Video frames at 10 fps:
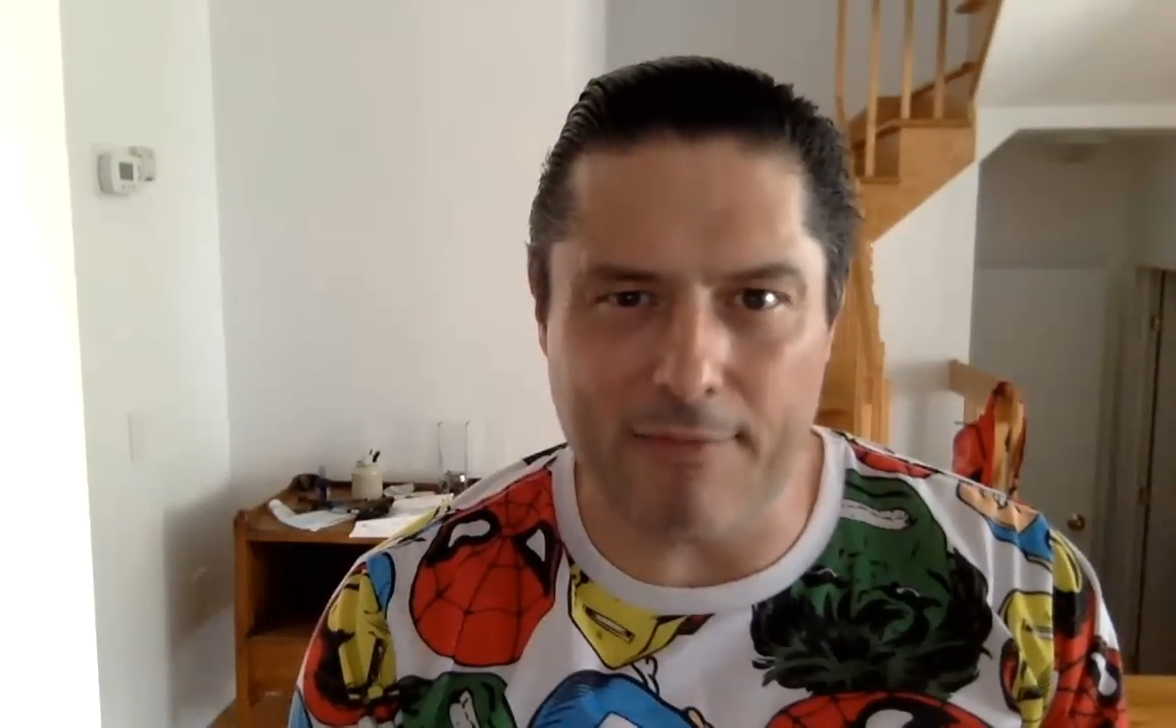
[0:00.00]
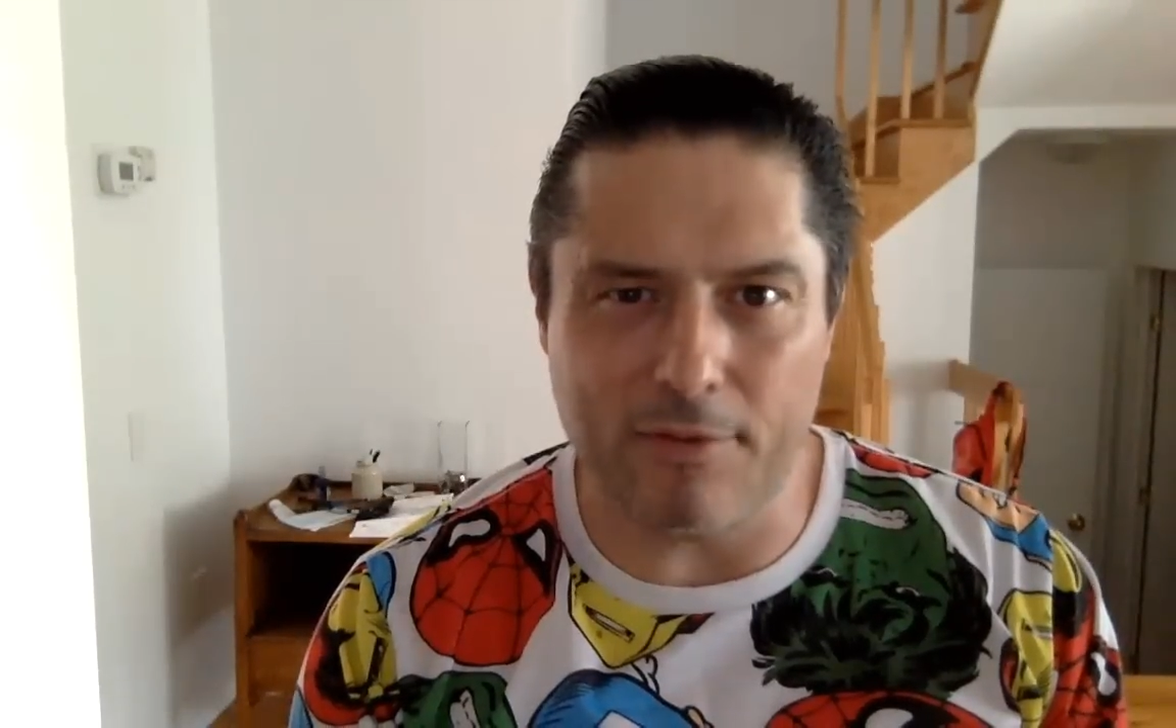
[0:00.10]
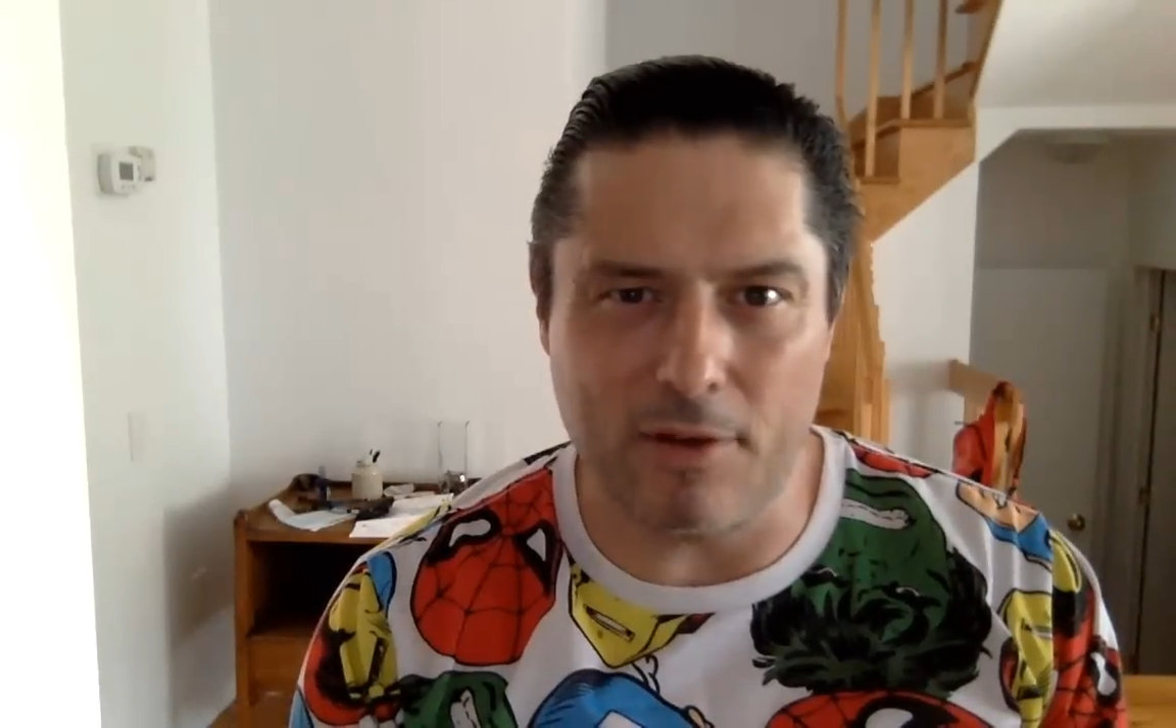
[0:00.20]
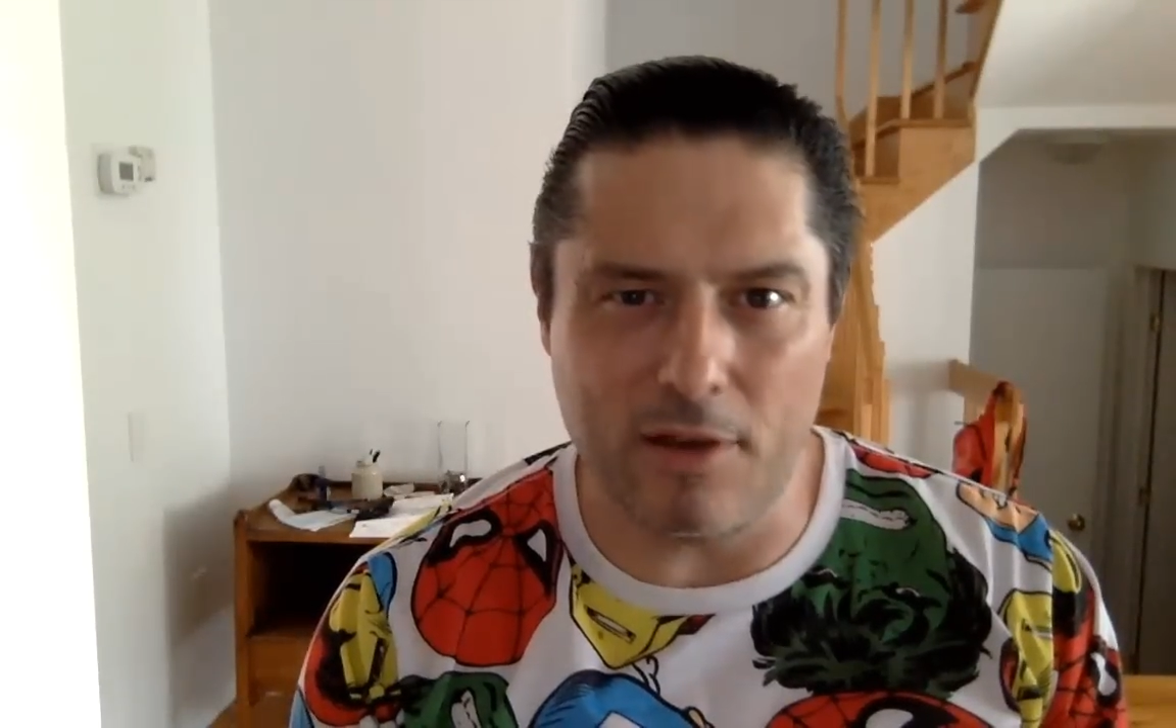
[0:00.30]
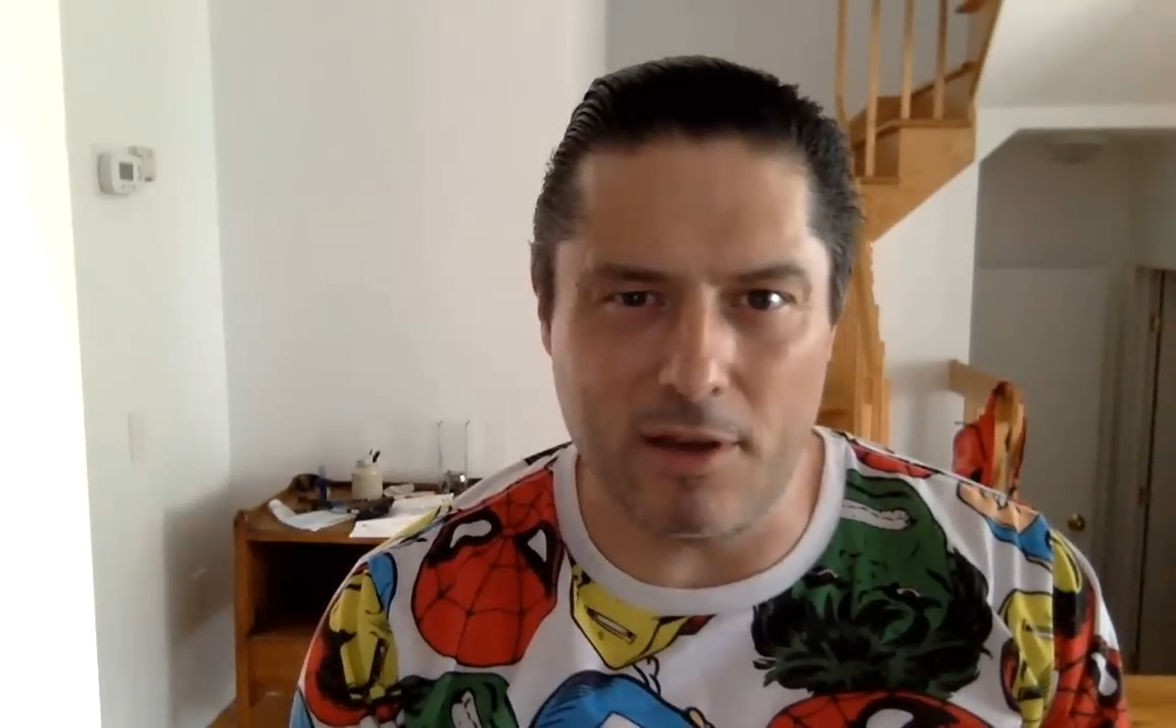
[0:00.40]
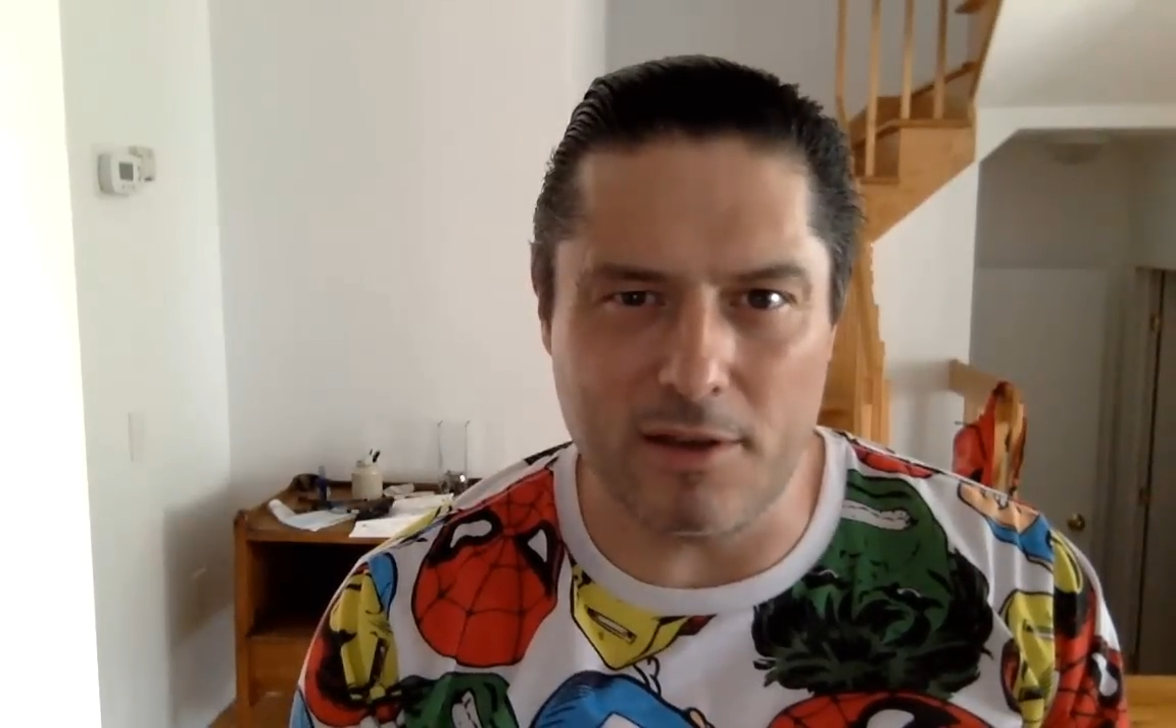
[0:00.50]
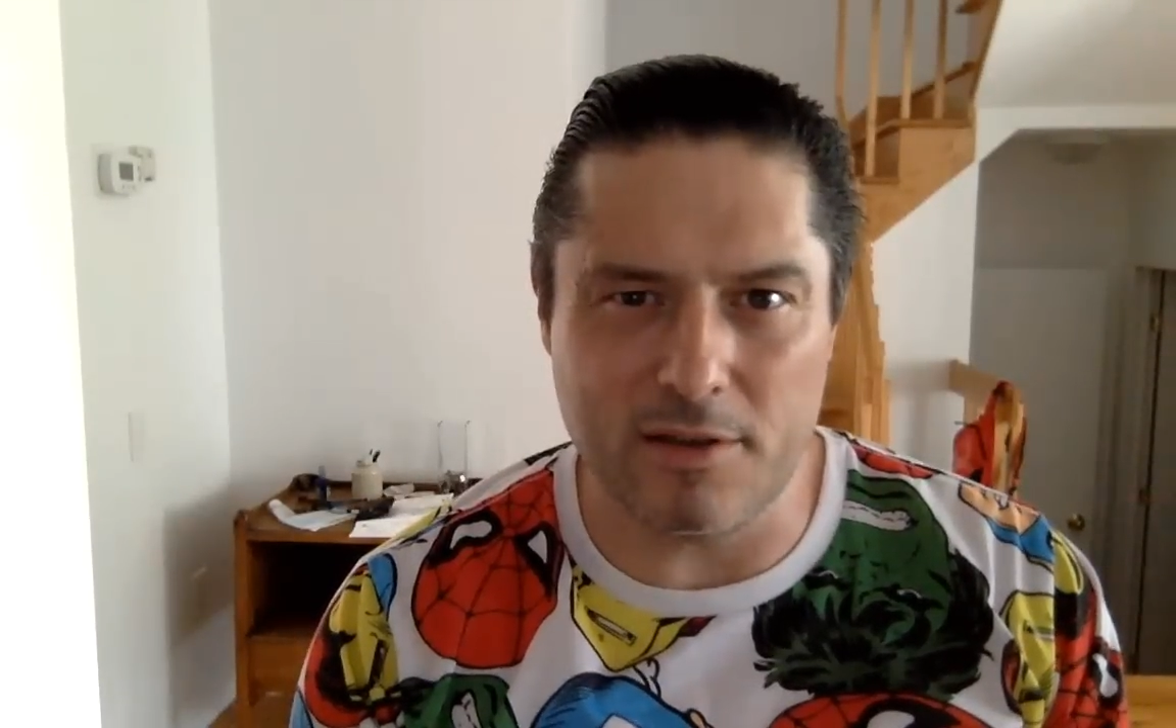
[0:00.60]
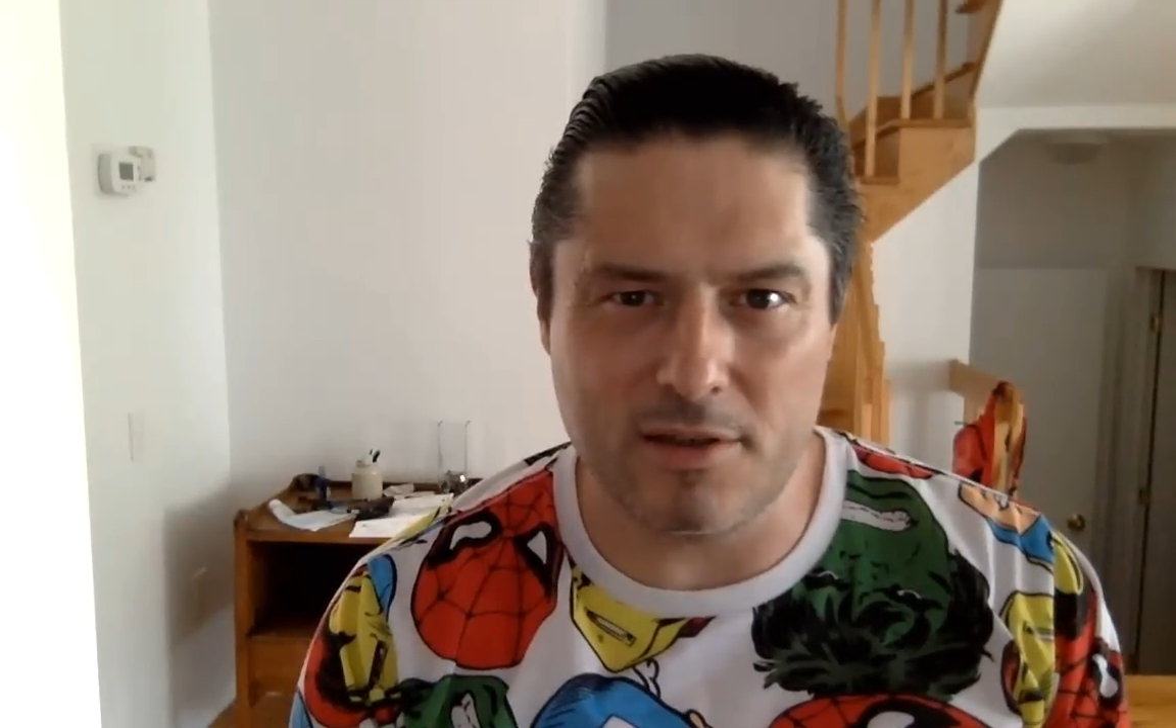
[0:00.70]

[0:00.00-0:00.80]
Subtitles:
for years.